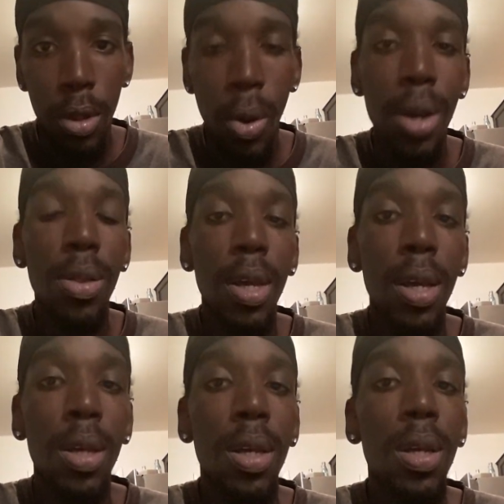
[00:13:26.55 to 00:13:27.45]
Why you
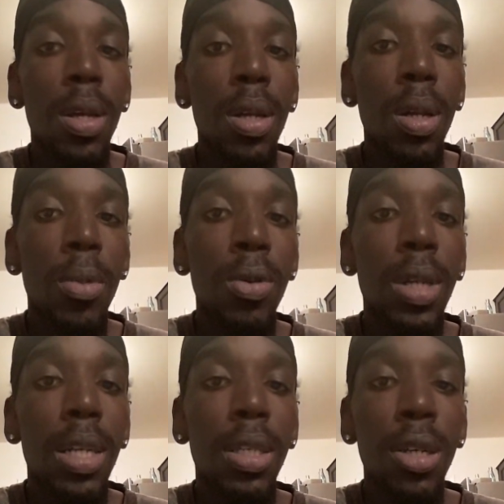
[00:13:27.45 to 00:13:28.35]
think the Most
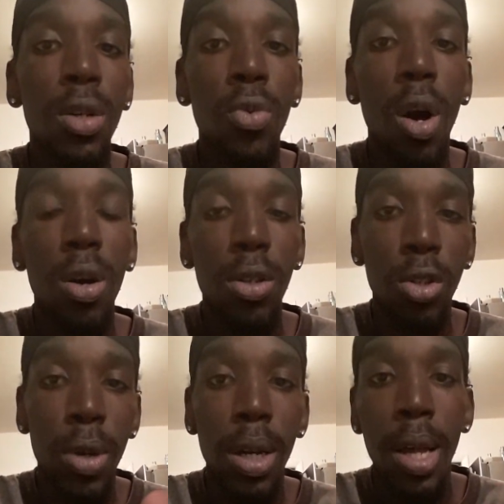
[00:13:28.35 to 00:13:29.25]
High tell you to walk a
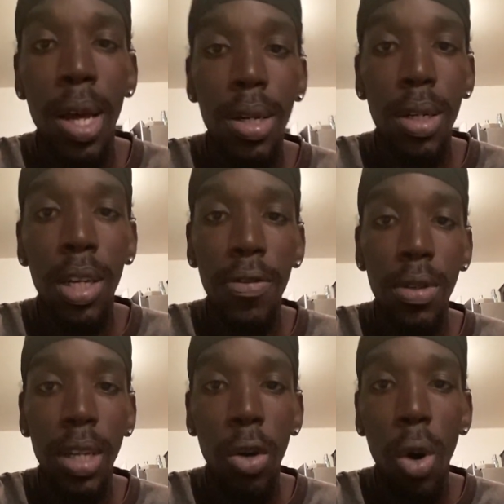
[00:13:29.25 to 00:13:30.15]
straight line, the devil
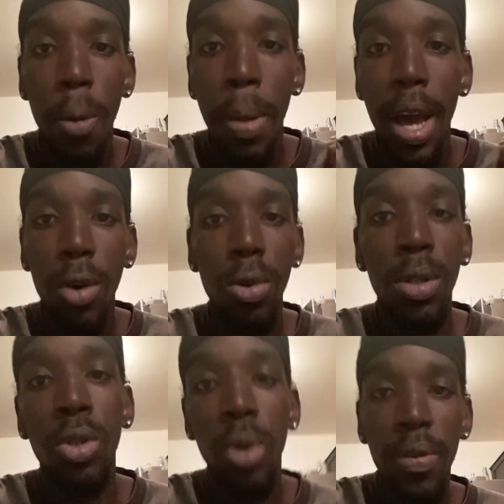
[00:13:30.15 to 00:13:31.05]
say walk
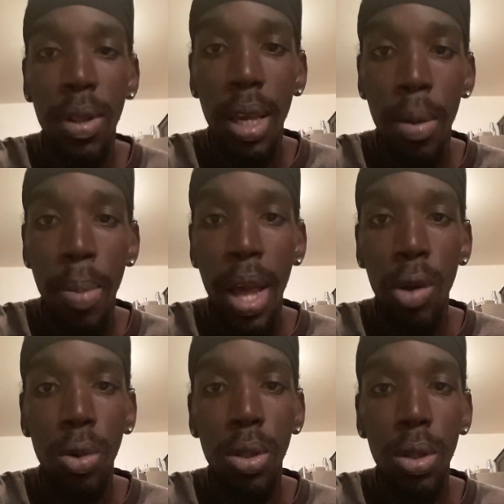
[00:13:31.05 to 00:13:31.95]
backwards, do everything
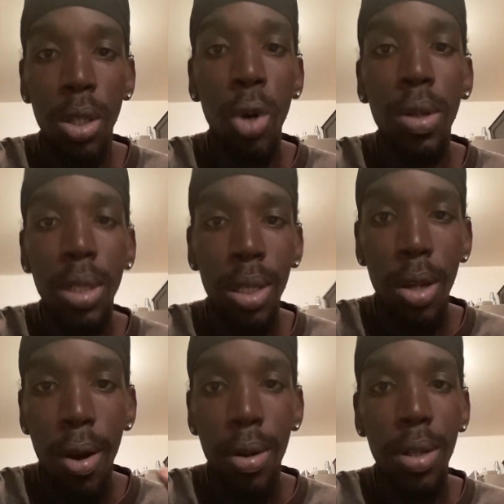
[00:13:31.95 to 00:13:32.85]
backwards, go into the
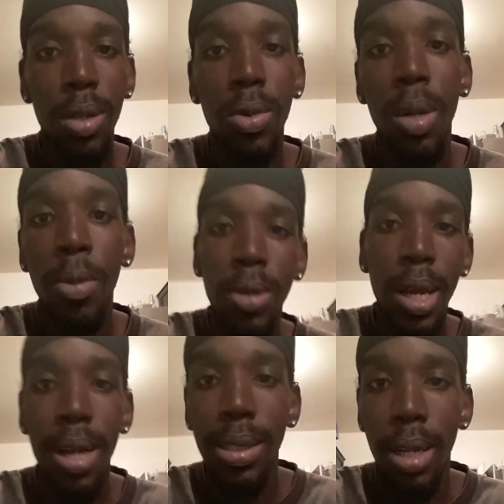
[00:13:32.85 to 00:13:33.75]
darkness when the Most
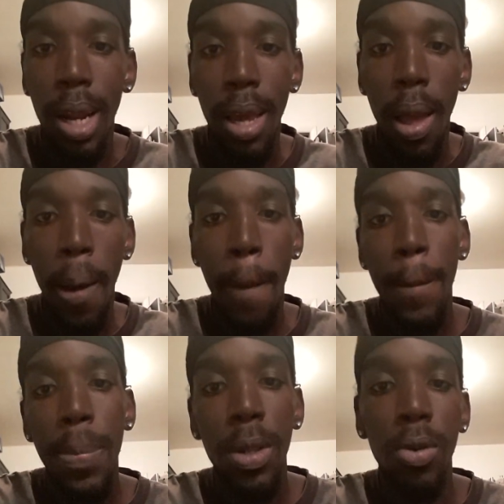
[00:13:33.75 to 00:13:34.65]
High is the light.
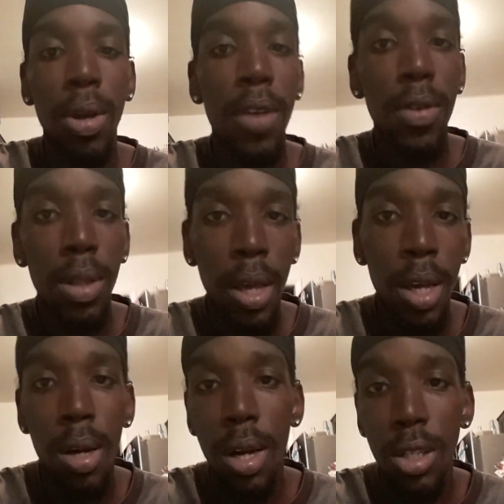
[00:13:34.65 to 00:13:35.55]
Do
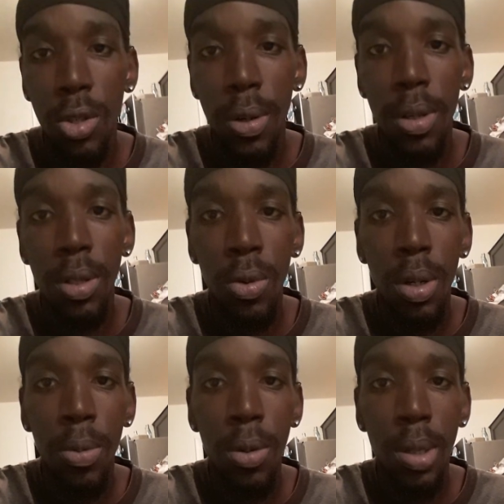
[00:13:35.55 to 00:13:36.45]
everything contrary to what
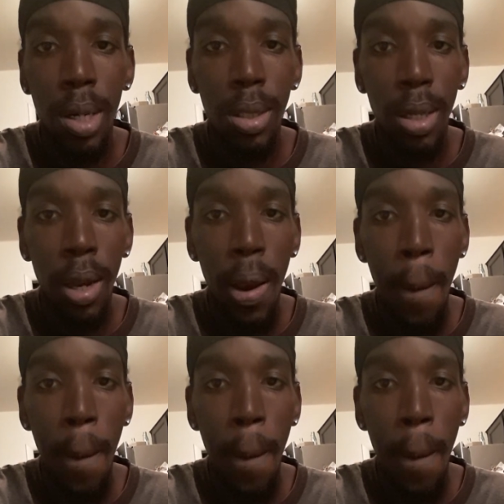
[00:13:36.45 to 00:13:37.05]
the Most High say.